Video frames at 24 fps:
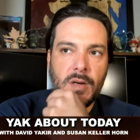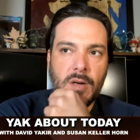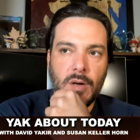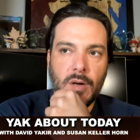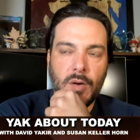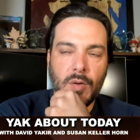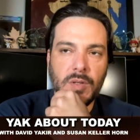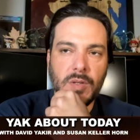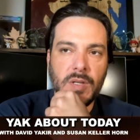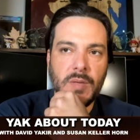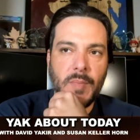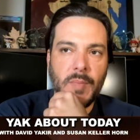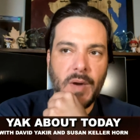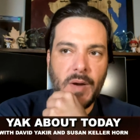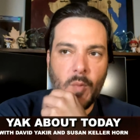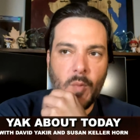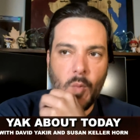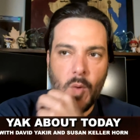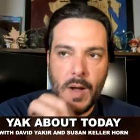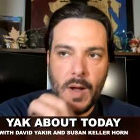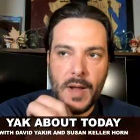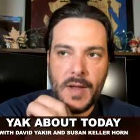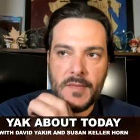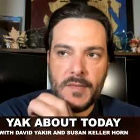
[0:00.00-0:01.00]
only my
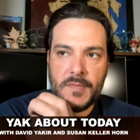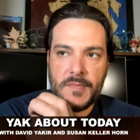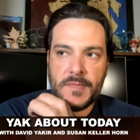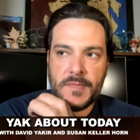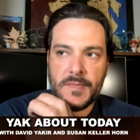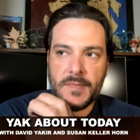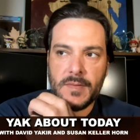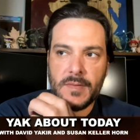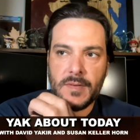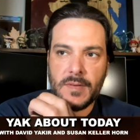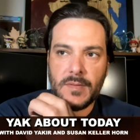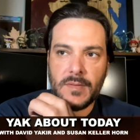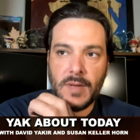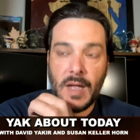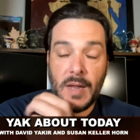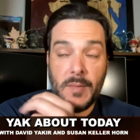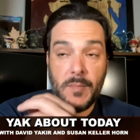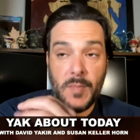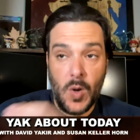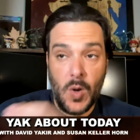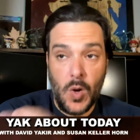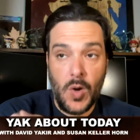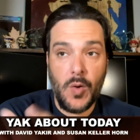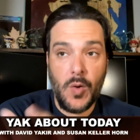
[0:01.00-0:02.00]
wife
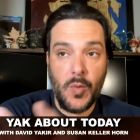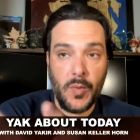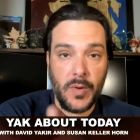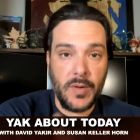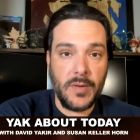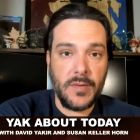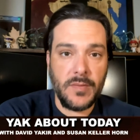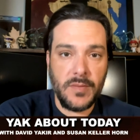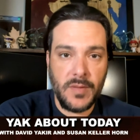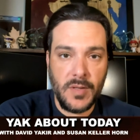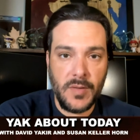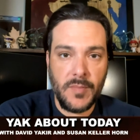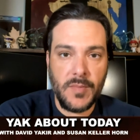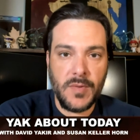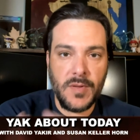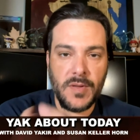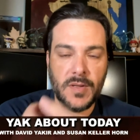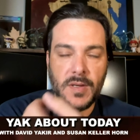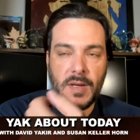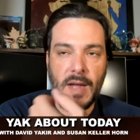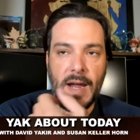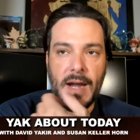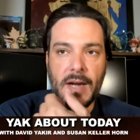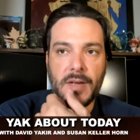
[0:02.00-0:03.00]
and Owen,
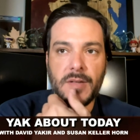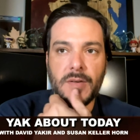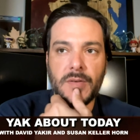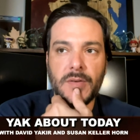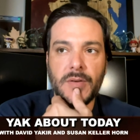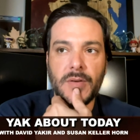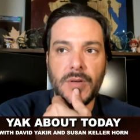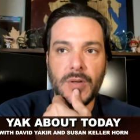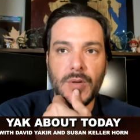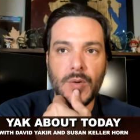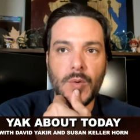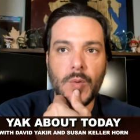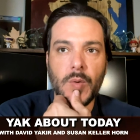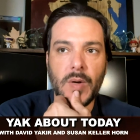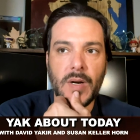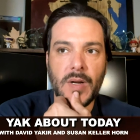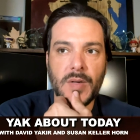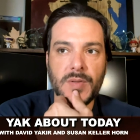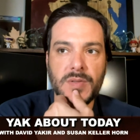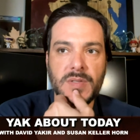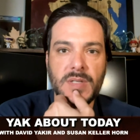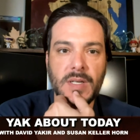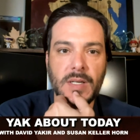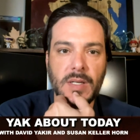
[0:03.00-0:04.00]
the actor, knew what I
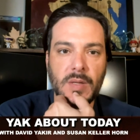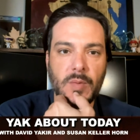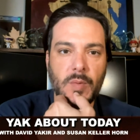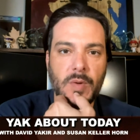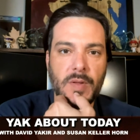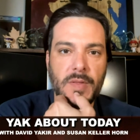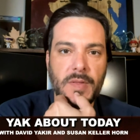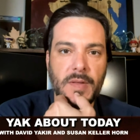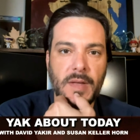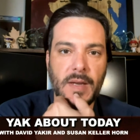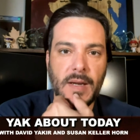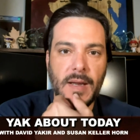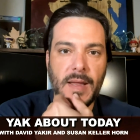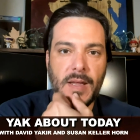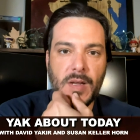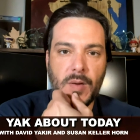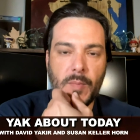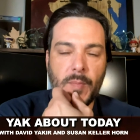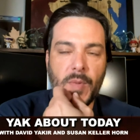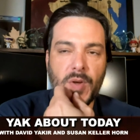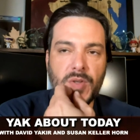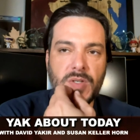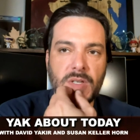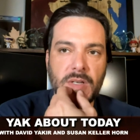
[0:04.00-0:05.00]
was dealing with. And
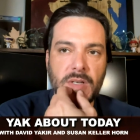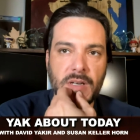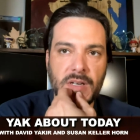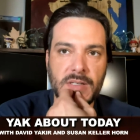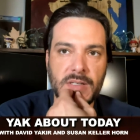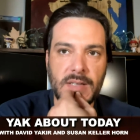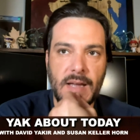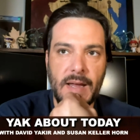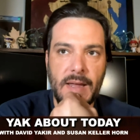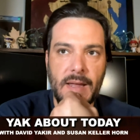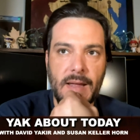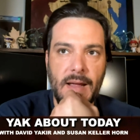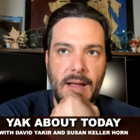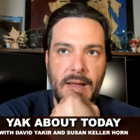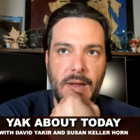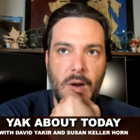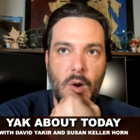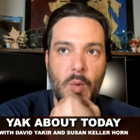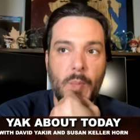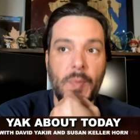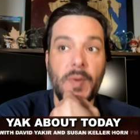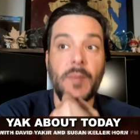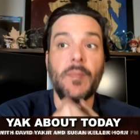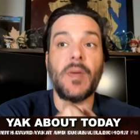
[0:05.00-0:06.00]
mostly because I
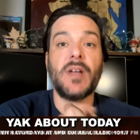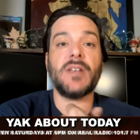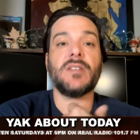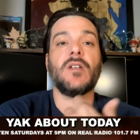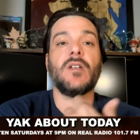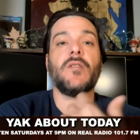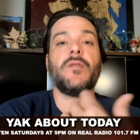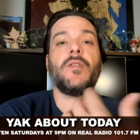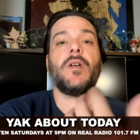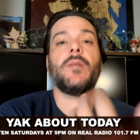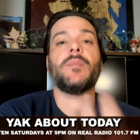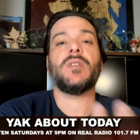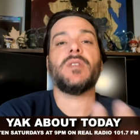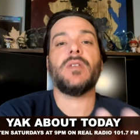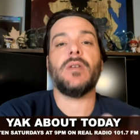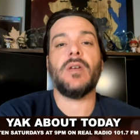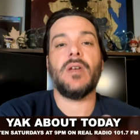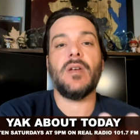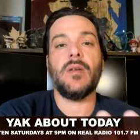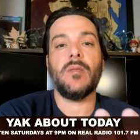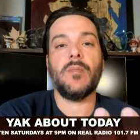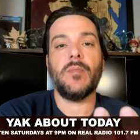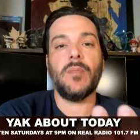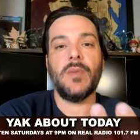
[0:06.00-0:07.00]
opened myself up to
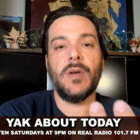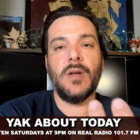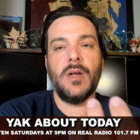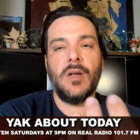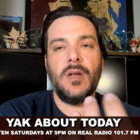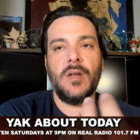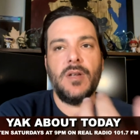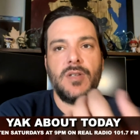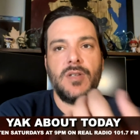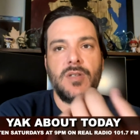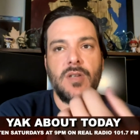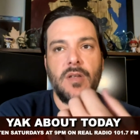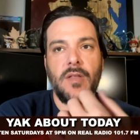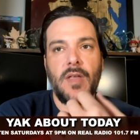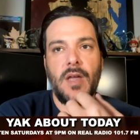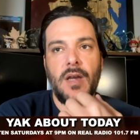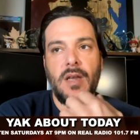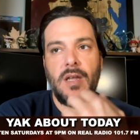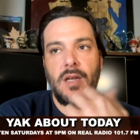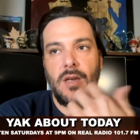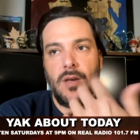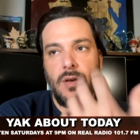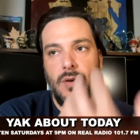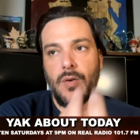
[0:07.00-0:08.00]
him so that
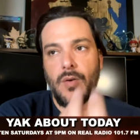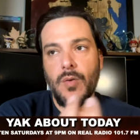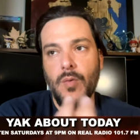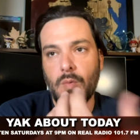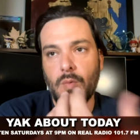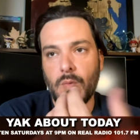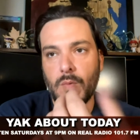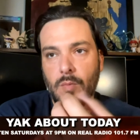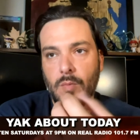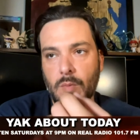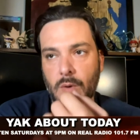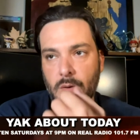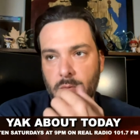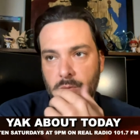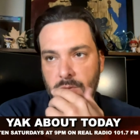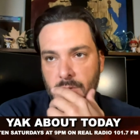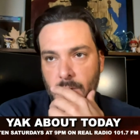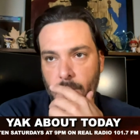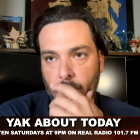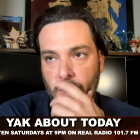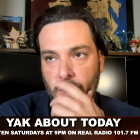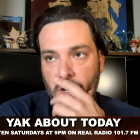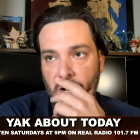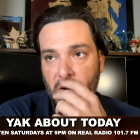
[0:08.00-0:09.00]
he knew what was
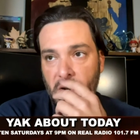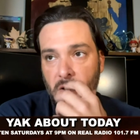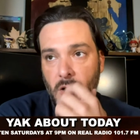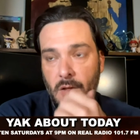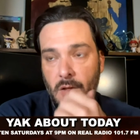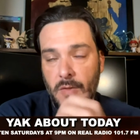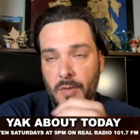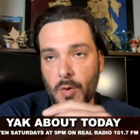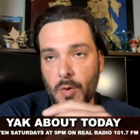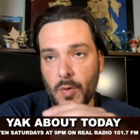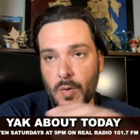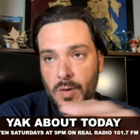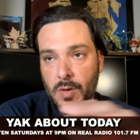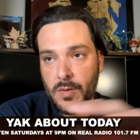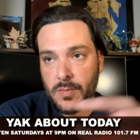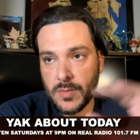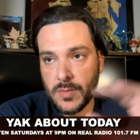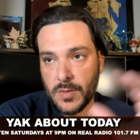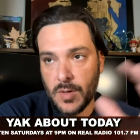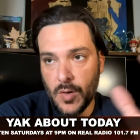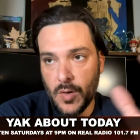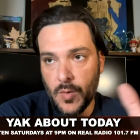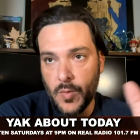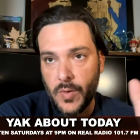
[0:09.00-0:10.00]
going on. Although
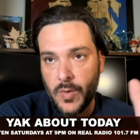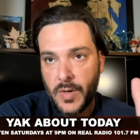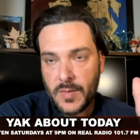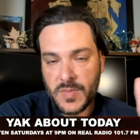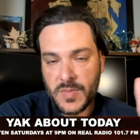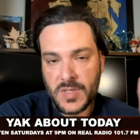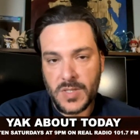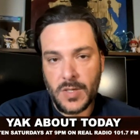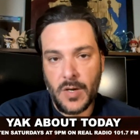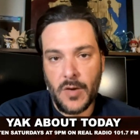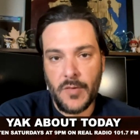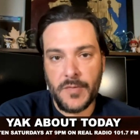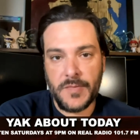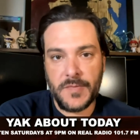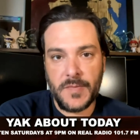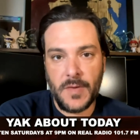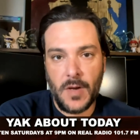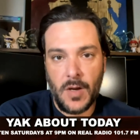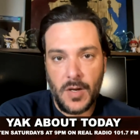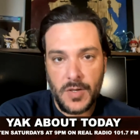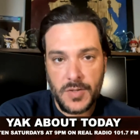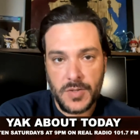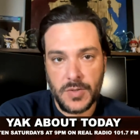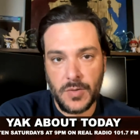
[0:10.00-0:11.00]
Owen himself
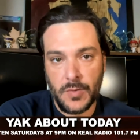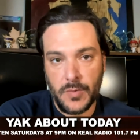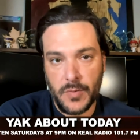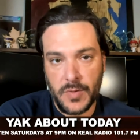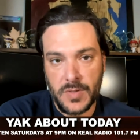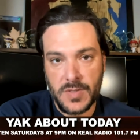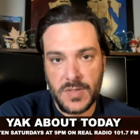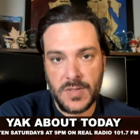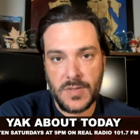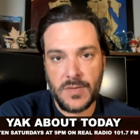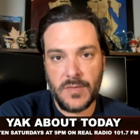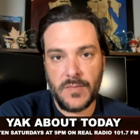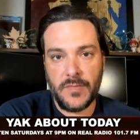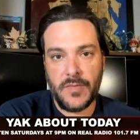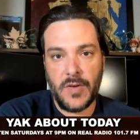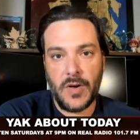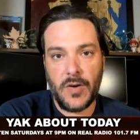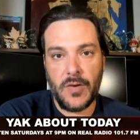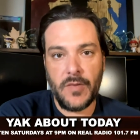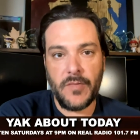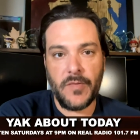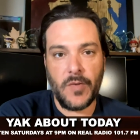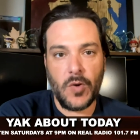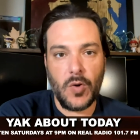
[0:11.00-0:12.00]
also is
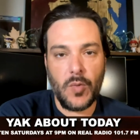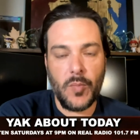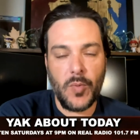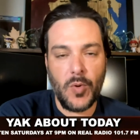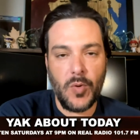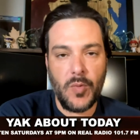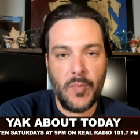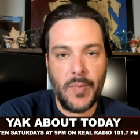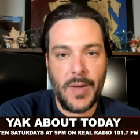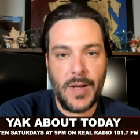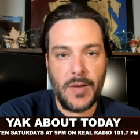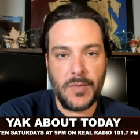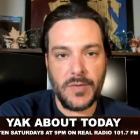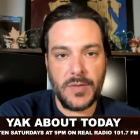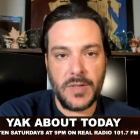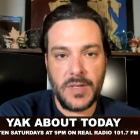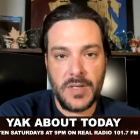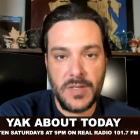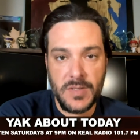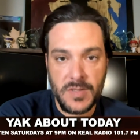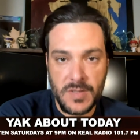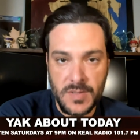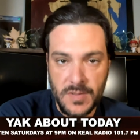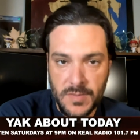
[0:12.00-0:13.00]
very verbal about
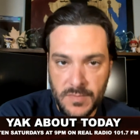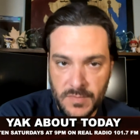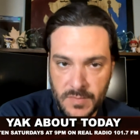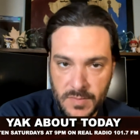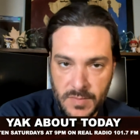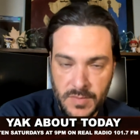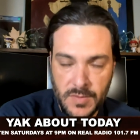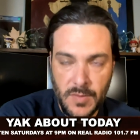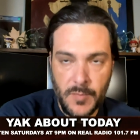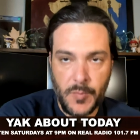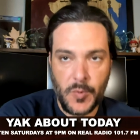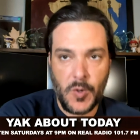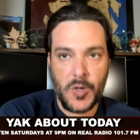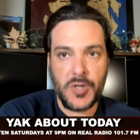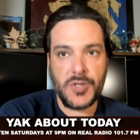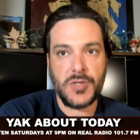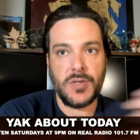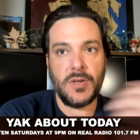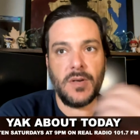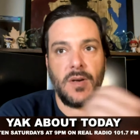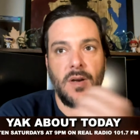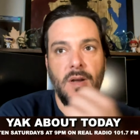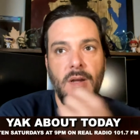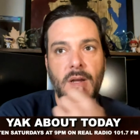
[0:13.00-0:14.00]
his
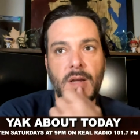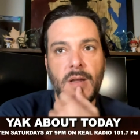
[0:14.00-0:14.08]
depression.